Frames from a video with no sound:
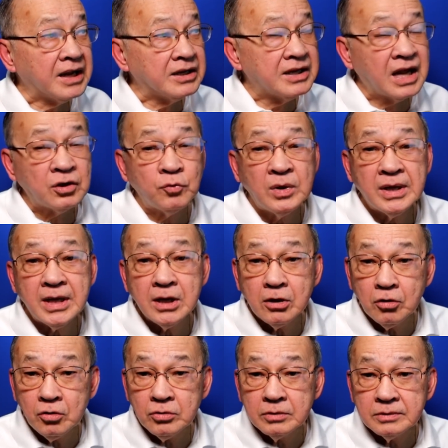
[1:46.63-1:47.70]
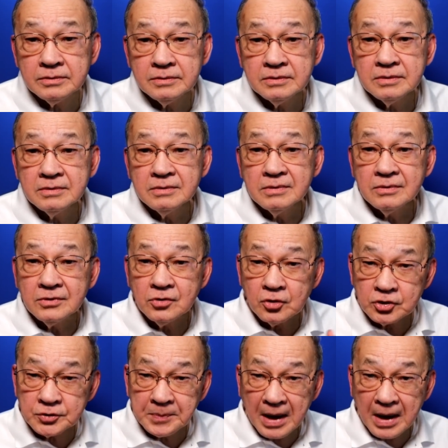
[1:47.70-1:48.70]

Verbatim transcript: And that will include your